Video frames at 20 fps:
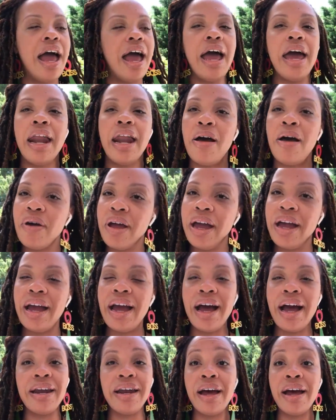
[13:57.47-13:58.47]

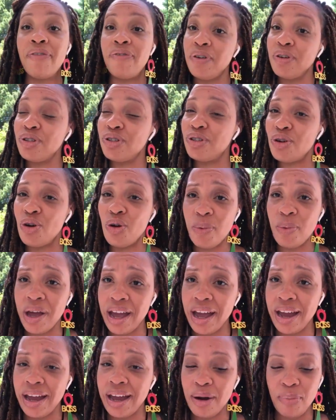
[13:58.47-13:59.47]
and I feel so
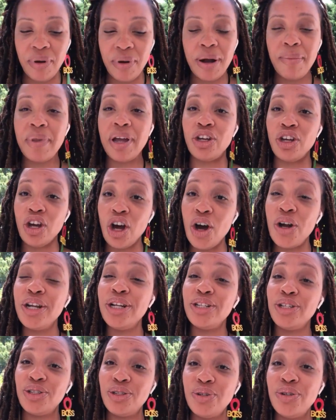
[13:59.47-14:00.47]
bad. But I'm like, y'all
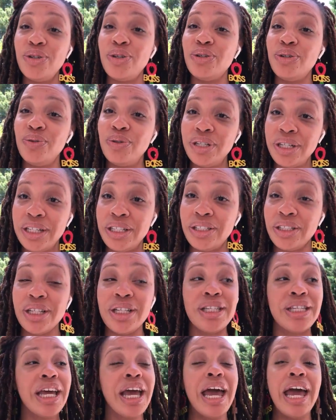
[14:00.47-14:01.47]
need to do your due
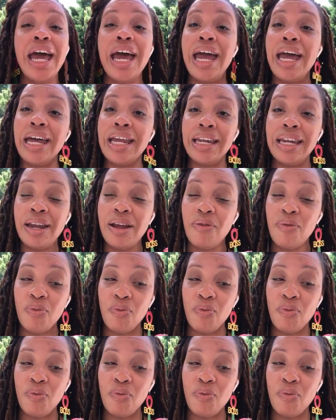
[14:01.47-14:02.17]
diligence. And